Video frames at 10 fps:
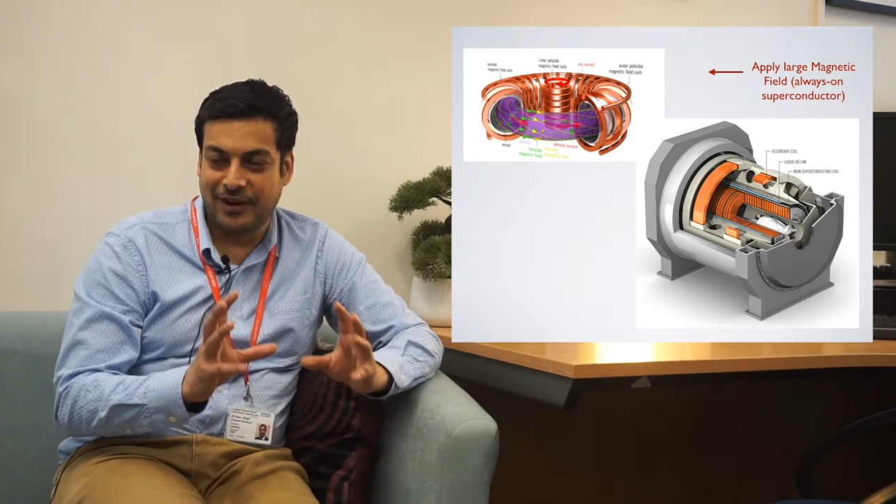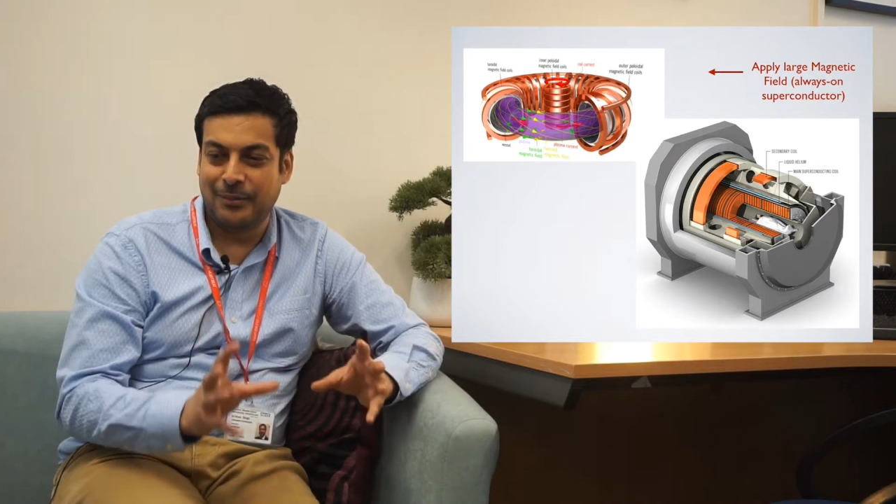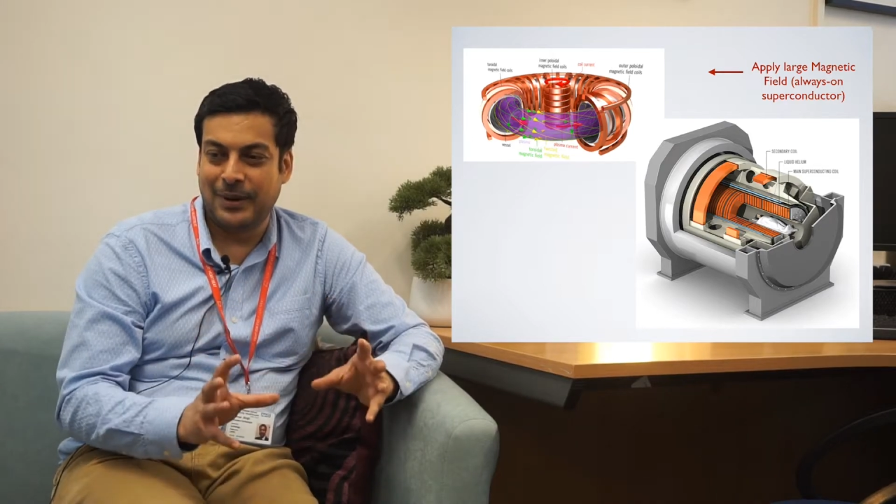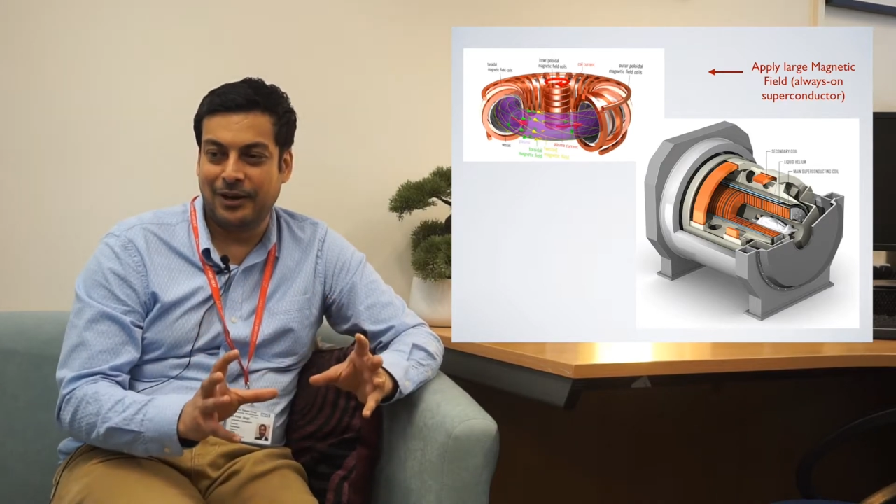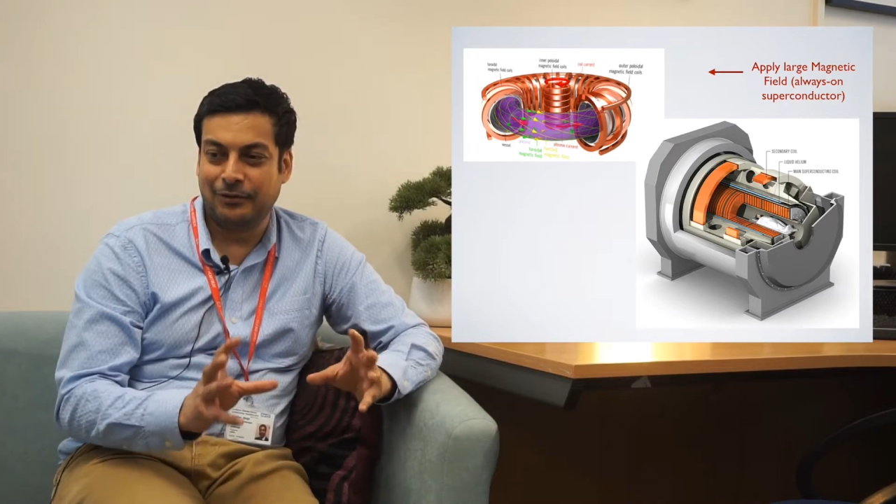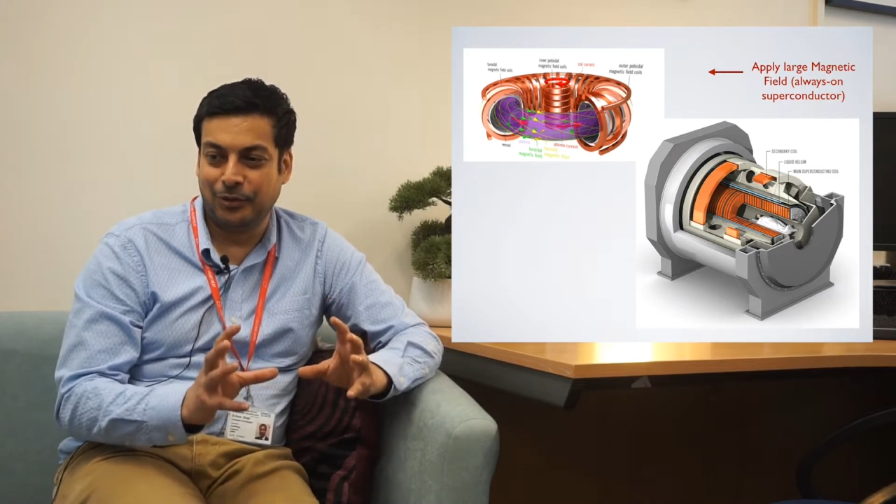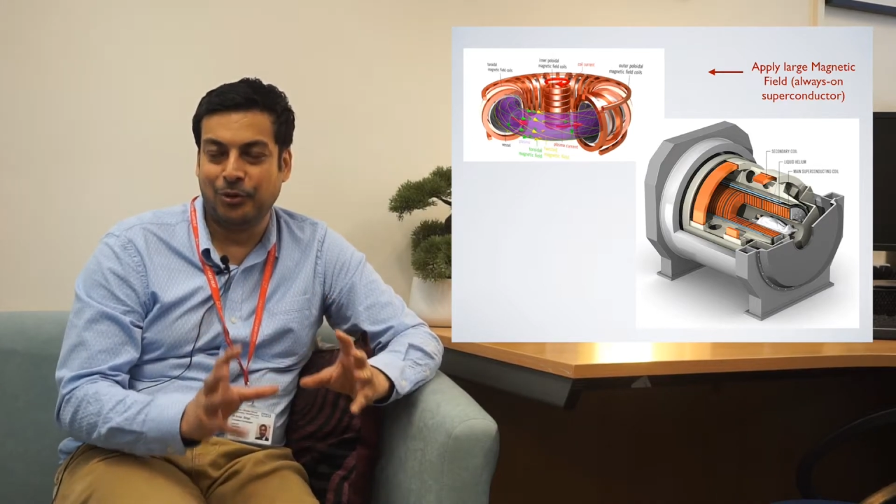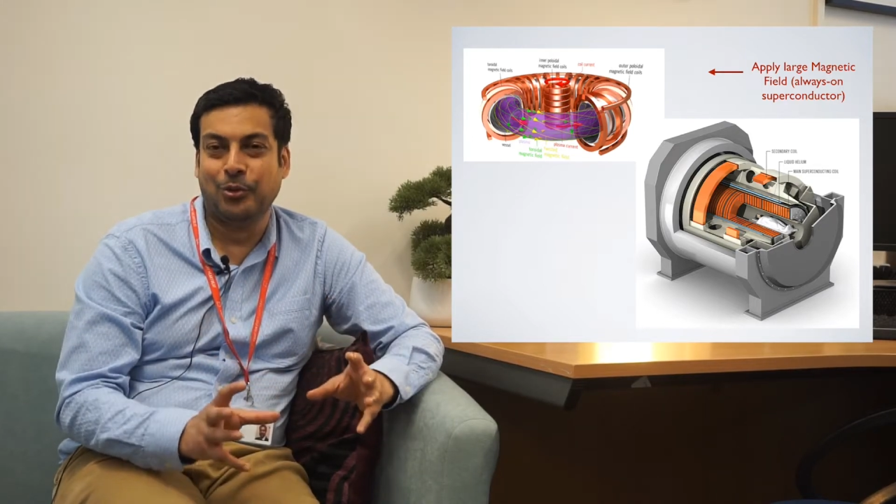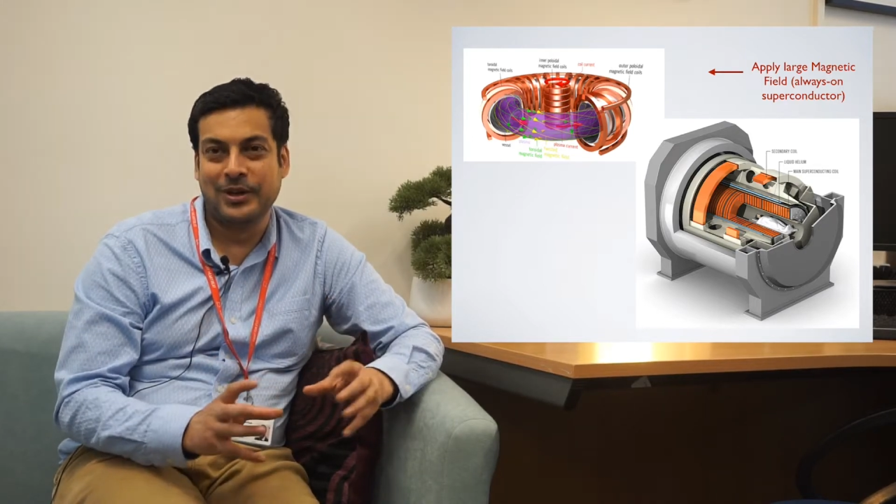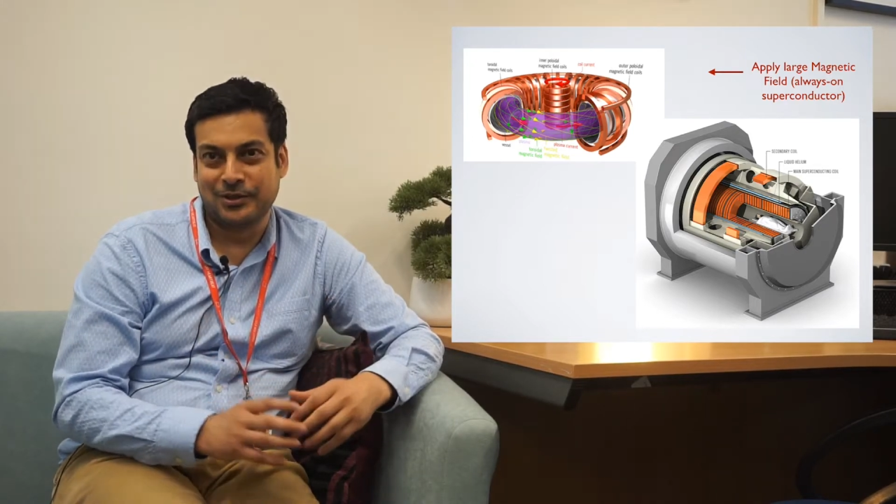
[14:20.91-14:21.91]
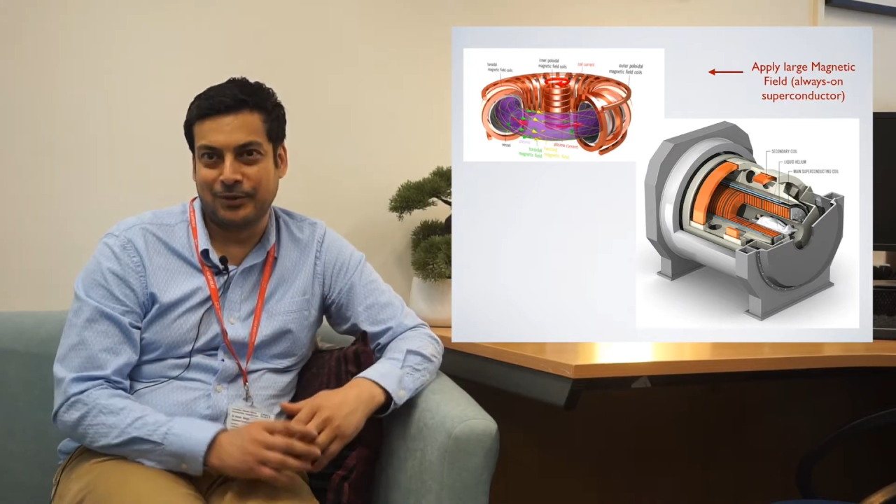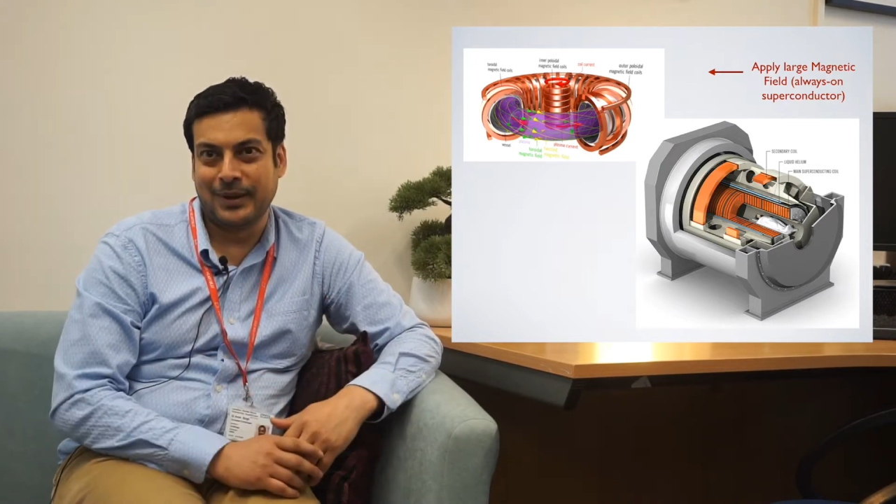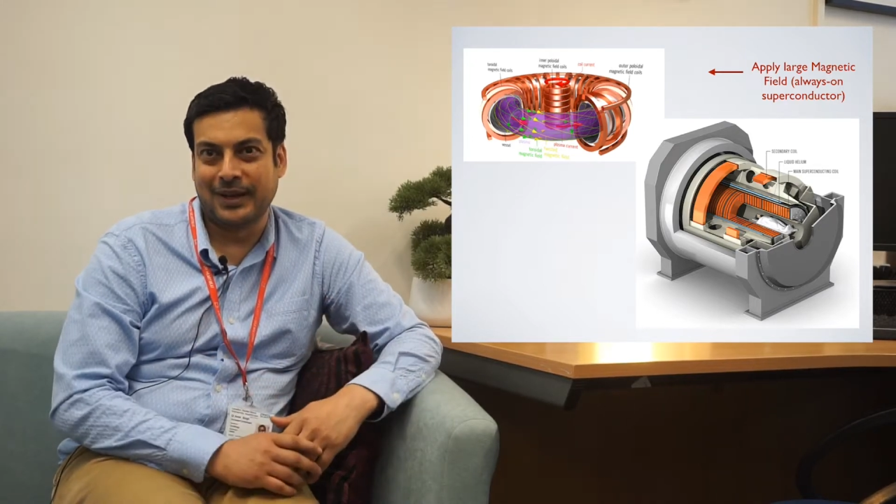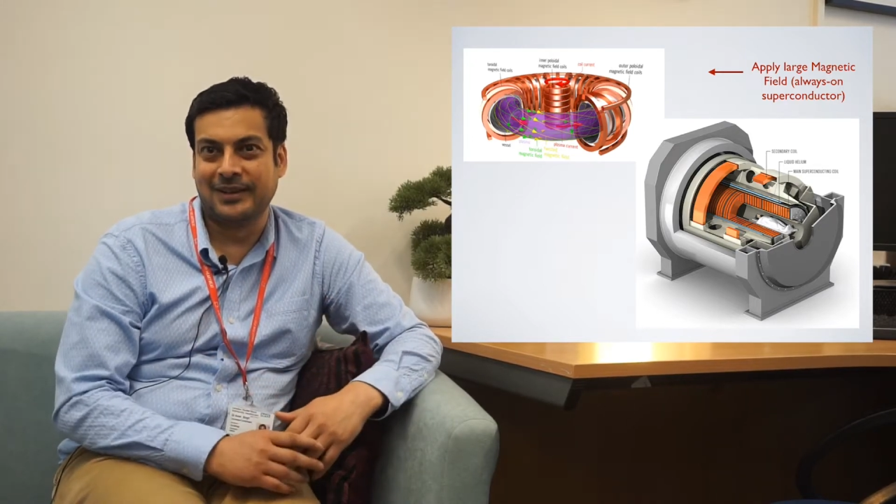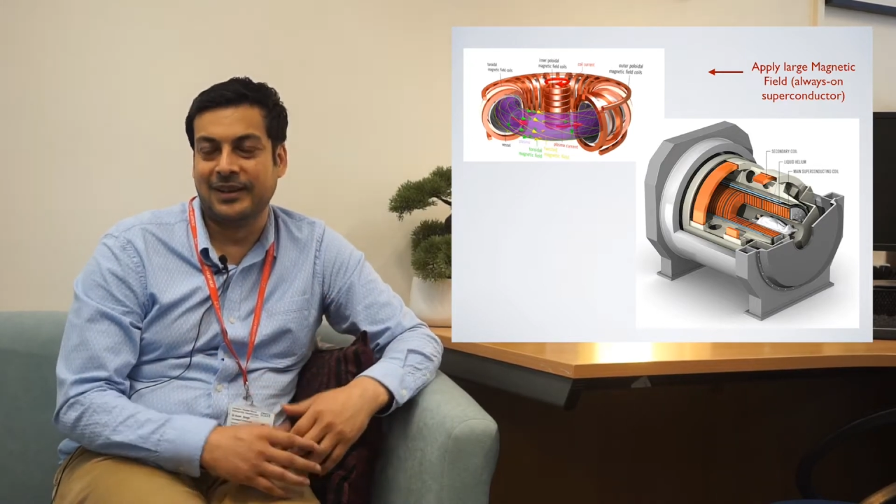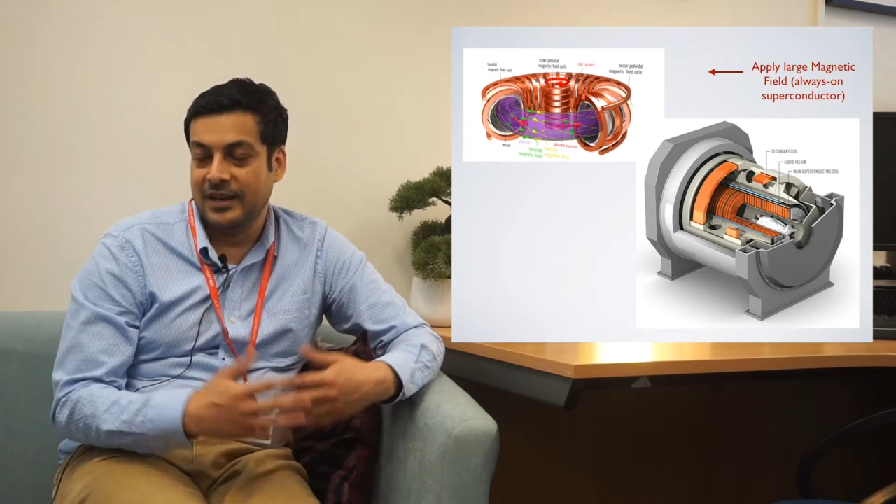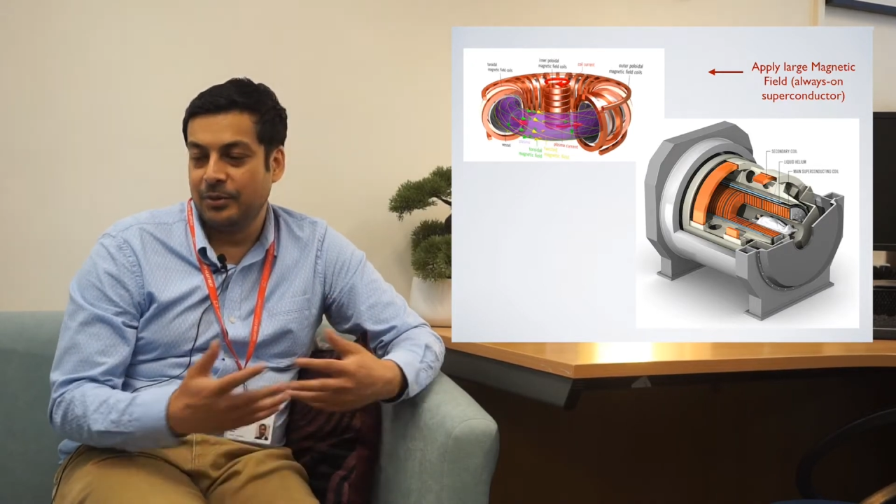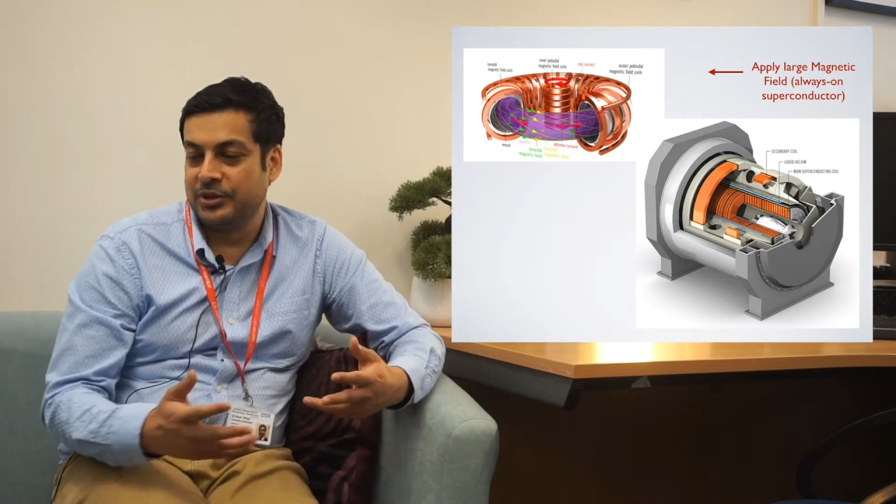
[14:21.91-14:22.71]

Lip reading: very powerful always on magnet,